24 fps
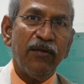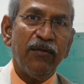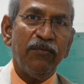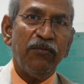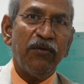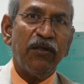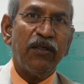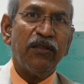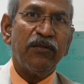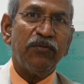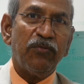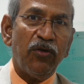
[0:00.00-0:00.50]

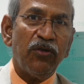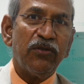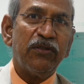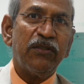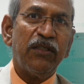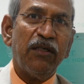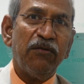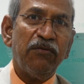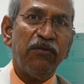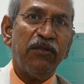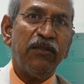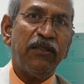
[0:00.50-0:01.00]
because
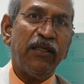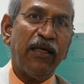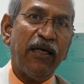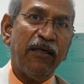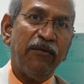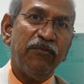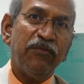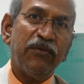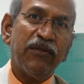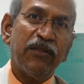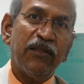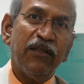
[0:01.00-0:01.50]
most of the
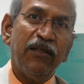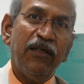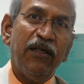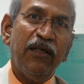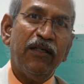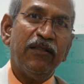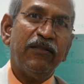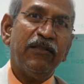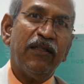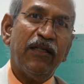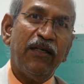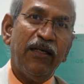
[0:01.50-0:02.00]
times
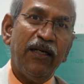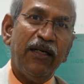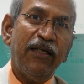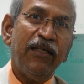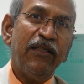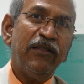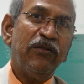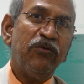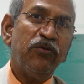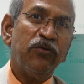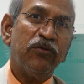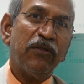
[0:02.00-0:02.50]
it's the
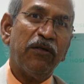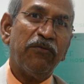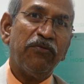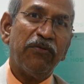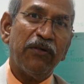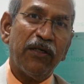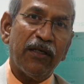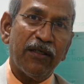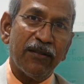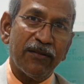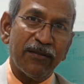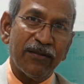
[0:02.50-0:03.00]
ladies who
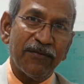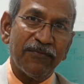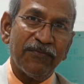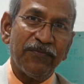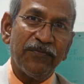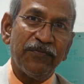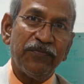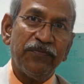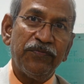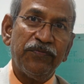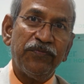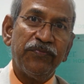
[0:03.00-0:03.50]
suffer
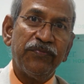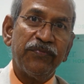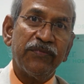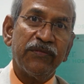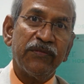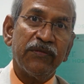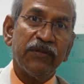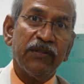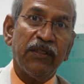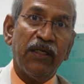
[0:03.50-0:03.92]
it.